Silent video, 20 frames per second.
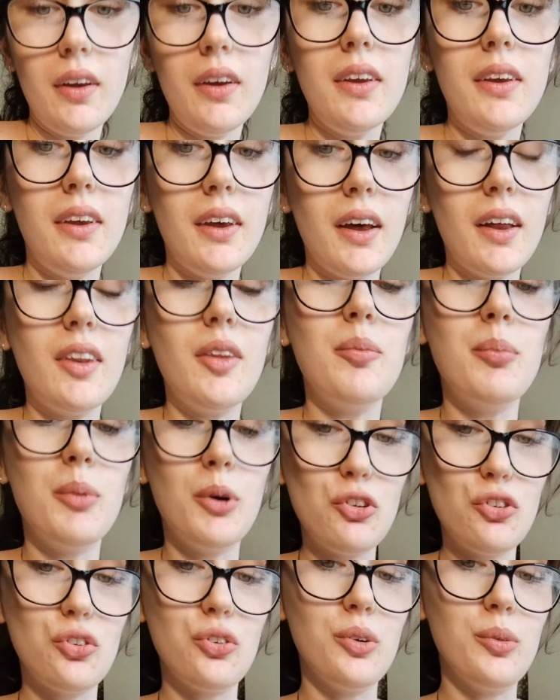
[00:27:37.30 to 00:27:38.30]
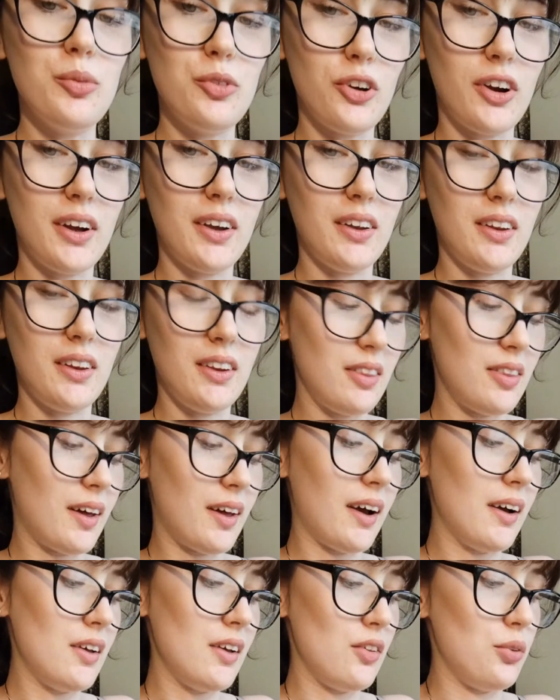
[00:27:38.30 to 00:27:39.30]
Yeah, the mushroom dragon,
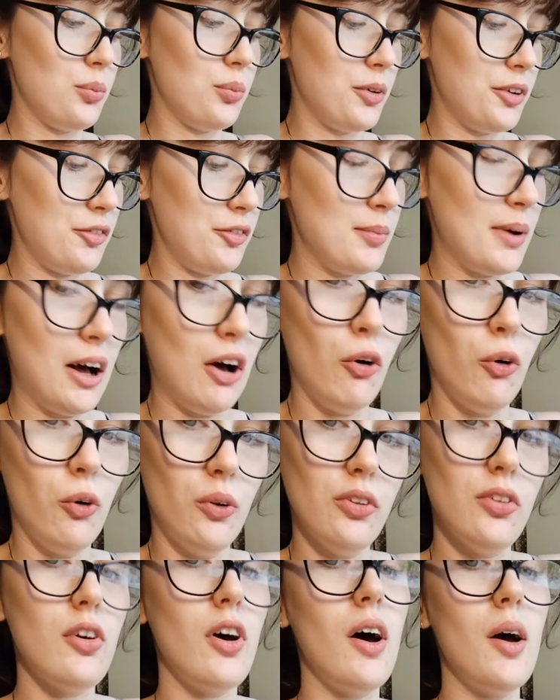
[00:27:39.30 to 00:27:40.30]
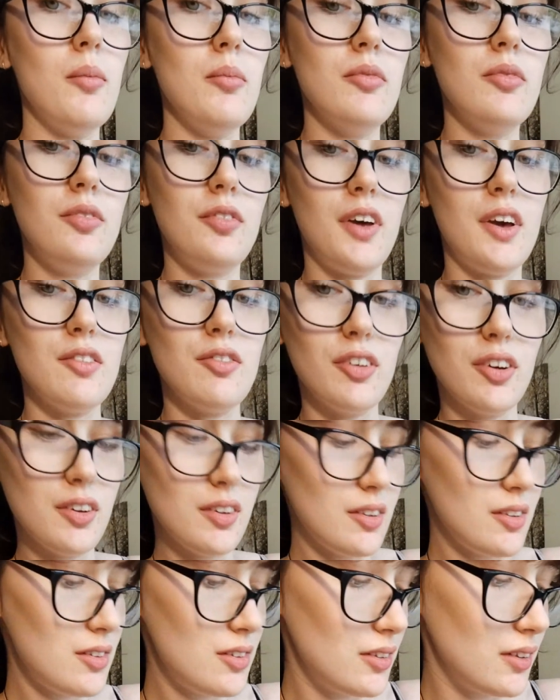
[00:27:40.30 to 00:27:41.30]
that is one of my all-time
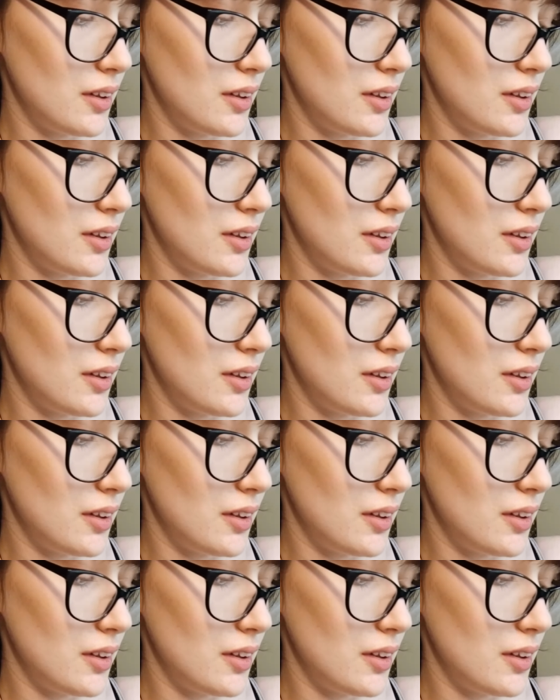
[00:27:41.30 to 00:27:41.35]
favourites.